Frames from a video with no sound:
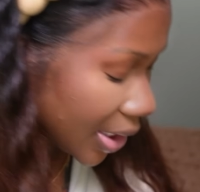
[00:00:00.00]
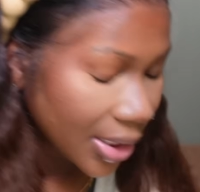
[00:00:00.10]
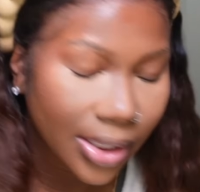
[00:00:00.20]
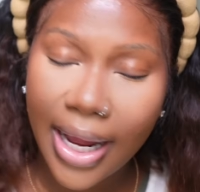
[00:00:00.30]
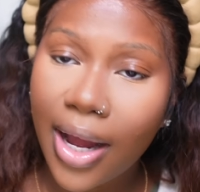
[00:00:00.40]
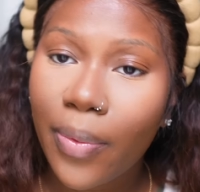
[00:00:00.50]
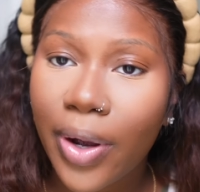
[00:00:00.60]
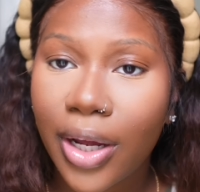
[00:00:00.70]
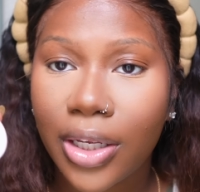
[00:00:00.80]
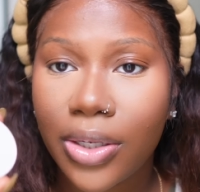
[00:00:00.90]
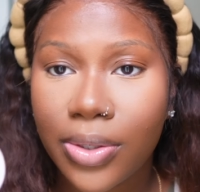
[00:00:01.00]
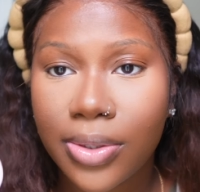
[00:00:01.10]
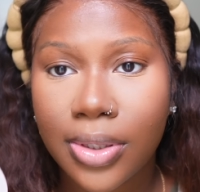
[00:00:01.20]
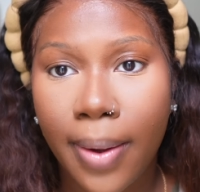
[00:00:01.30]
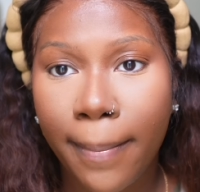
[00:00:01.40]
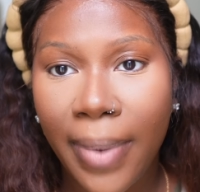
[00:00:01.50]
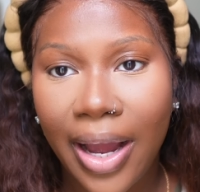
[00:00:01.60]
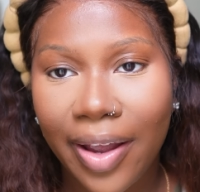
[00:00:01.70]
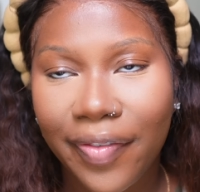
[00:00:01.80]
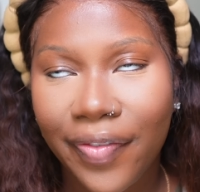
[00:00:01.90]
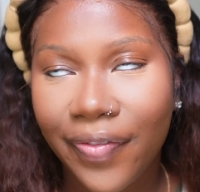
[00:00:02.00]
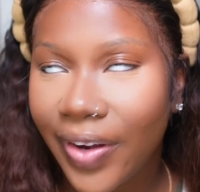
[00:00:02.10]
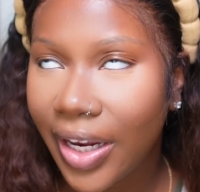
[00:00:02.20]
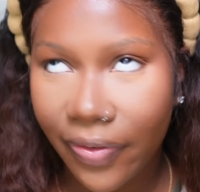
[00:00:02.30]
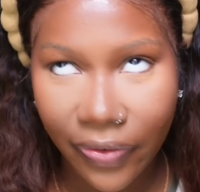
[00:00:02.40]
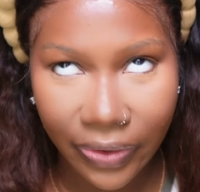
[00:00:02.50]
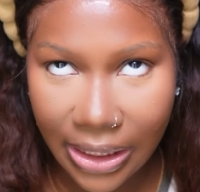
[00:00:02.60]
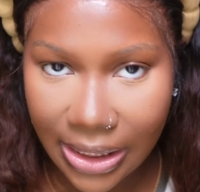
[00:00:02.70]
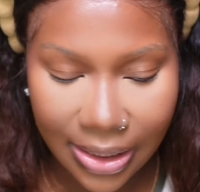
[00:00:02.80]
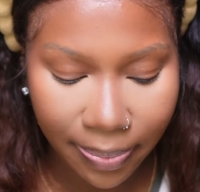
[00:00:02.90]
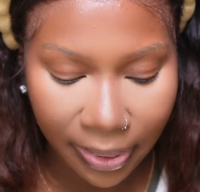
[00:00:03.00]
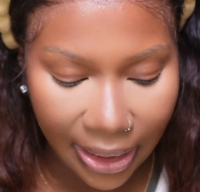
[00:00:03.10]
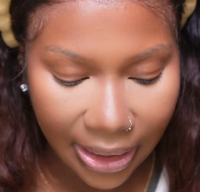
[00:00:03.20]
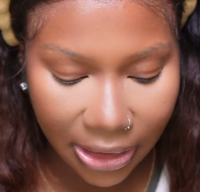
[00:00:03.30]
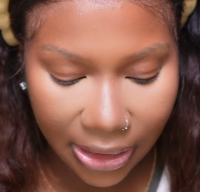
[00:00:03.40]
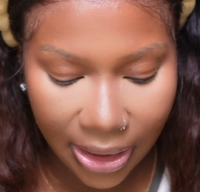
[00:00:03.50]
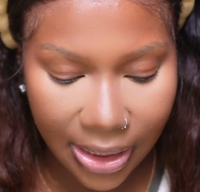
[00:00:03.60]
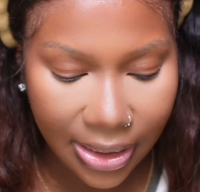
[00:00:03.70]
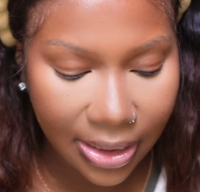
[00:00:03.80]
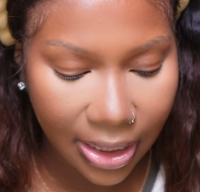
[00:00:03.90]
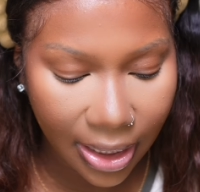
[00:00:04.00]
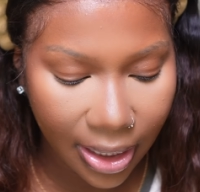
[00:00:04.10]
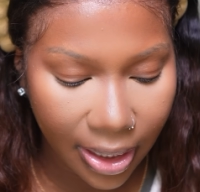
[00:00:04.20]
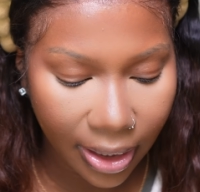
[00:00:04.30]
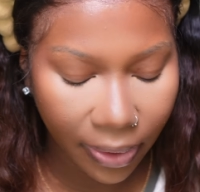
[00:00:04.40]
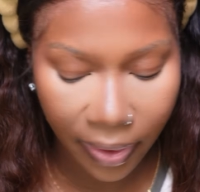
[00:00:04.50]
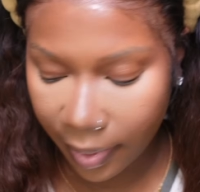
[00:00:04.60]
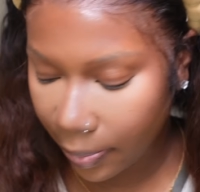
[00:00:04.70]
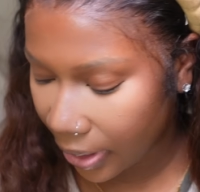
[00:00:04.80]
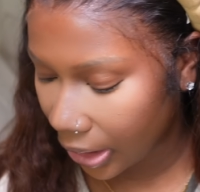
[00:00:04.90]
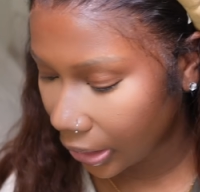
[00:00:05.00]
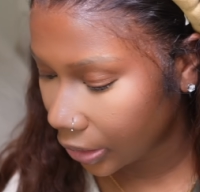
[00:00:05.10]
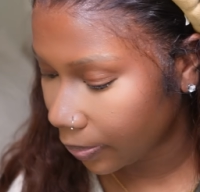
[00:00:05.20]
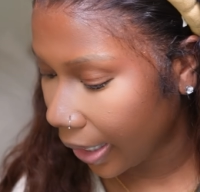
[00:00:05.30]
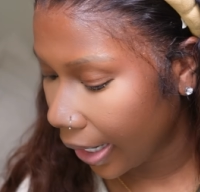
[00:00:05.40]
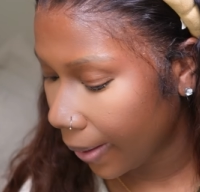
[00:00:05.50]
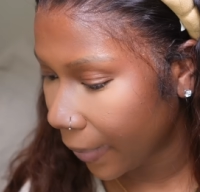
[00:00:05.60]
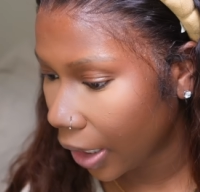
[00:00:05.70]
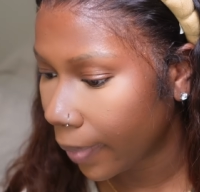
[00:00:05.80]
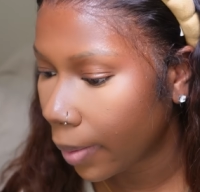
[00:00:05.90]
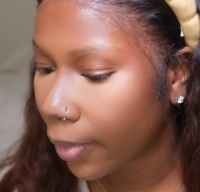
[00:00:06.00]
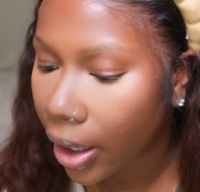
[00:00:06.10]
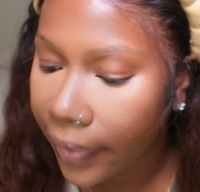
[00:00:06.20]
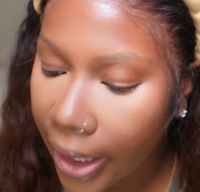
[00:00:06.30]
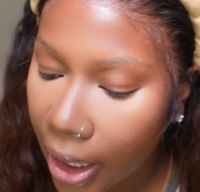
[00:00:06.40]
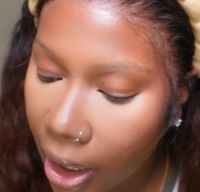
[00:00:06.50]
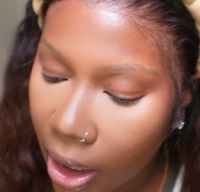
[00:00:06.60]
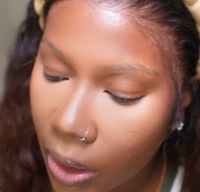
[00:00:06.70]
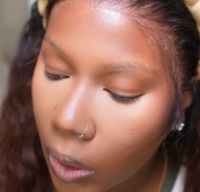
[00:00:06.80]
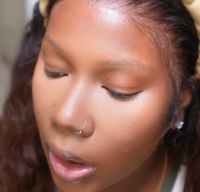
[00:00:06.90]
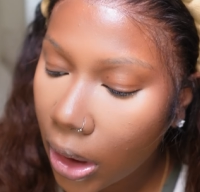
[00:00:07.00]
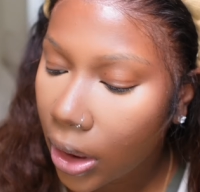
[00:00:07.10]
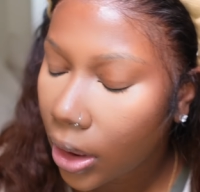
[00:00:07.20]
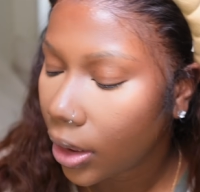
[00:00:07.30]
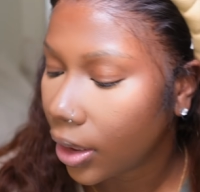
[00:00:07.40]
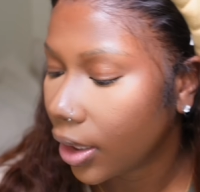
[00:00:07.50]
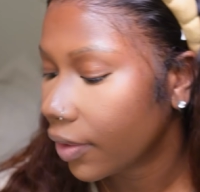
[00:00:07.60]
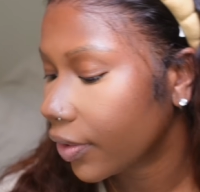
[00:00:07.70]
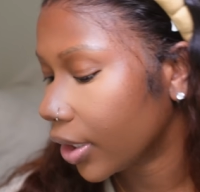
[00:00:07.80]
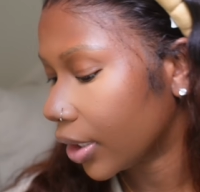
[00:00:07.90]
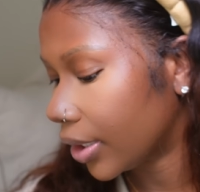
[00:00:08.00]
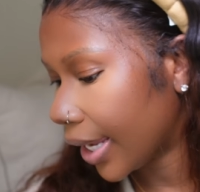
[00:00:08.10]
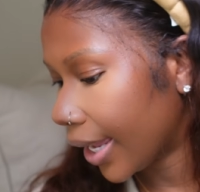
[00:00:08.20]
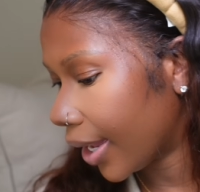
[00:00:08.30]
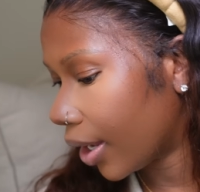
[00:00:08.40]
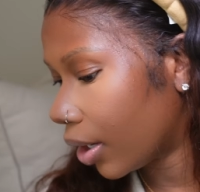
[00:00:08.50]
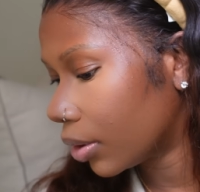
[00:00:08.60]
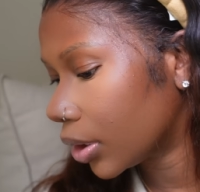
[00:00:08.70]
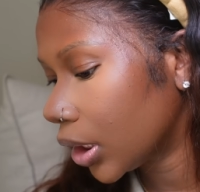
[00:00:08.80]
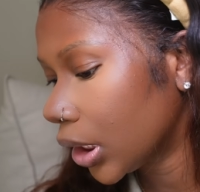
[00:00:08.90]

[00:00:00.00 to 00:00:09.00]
so now we're gonna use my favorite blush. It is the Creamy Peach by Make by Marielle. Love her down.